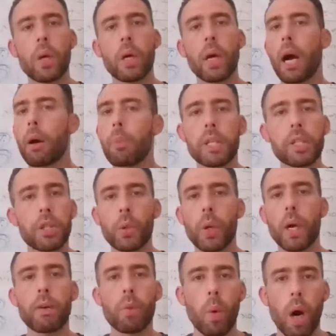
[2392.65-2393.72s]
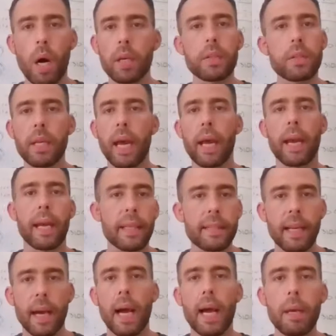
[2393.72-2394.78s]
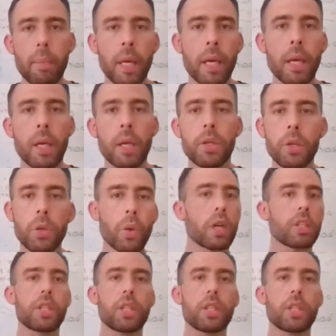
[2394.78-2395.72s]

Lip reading: how much you ever want at any time, you